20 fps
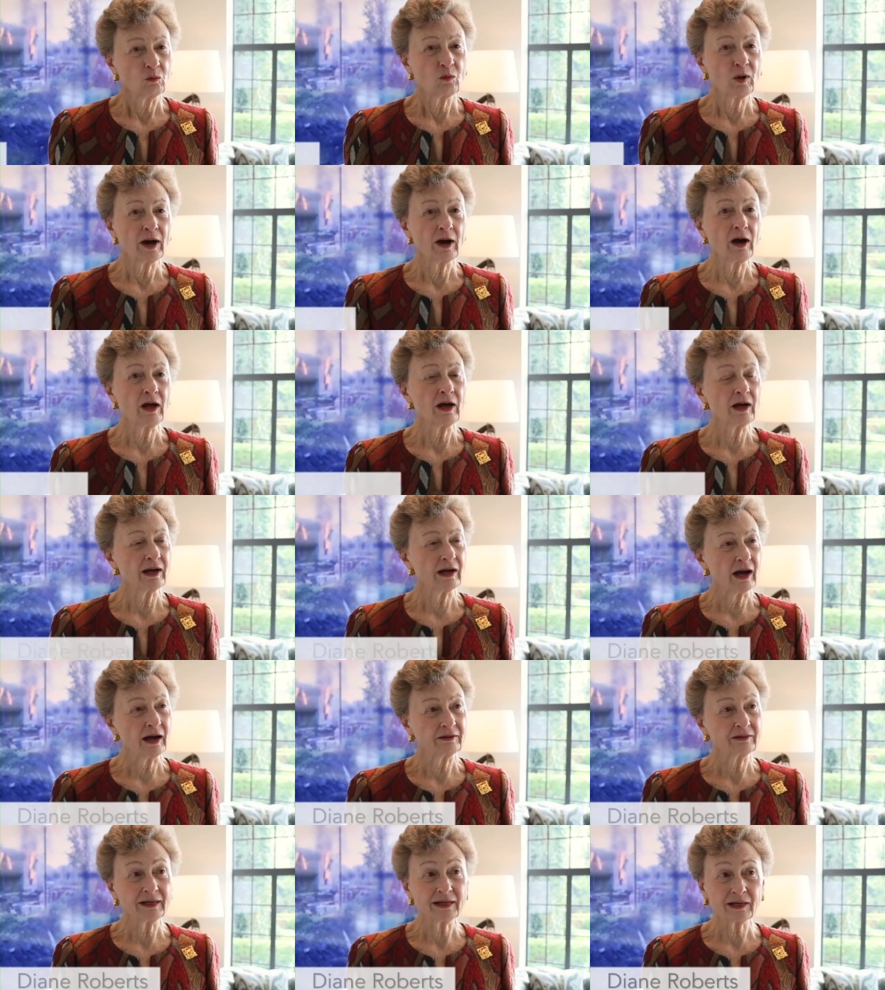Well,
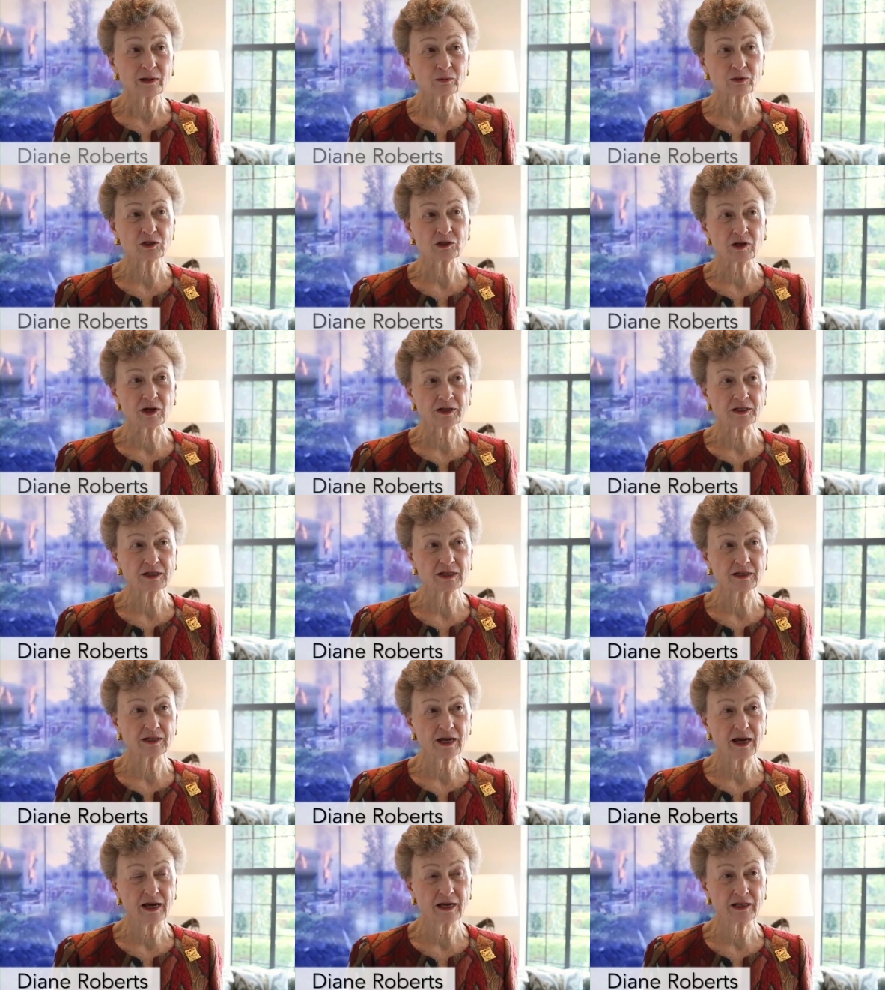I think it was
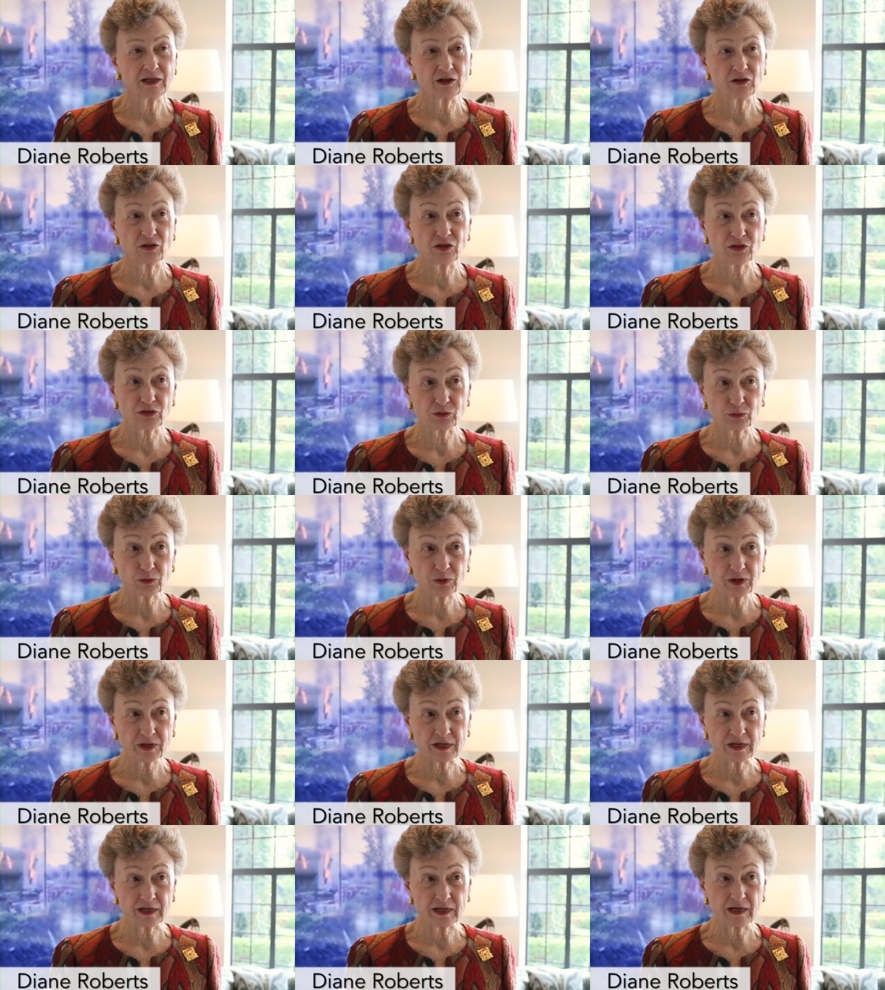
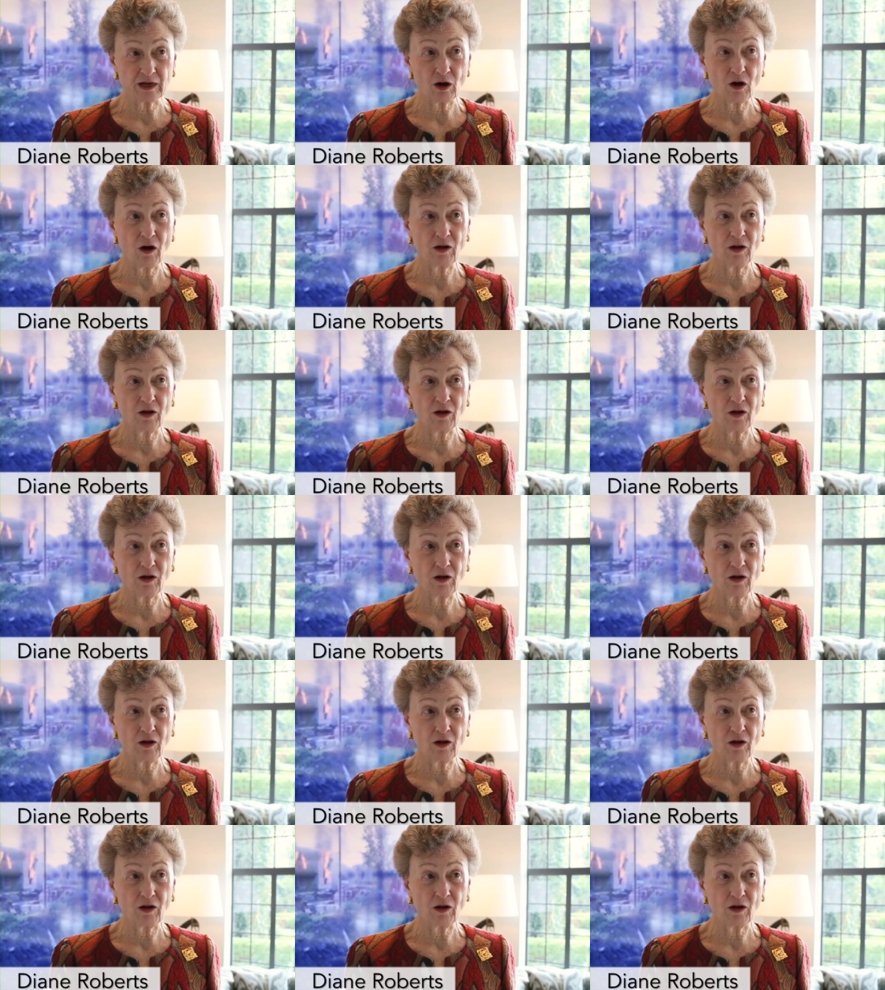1983,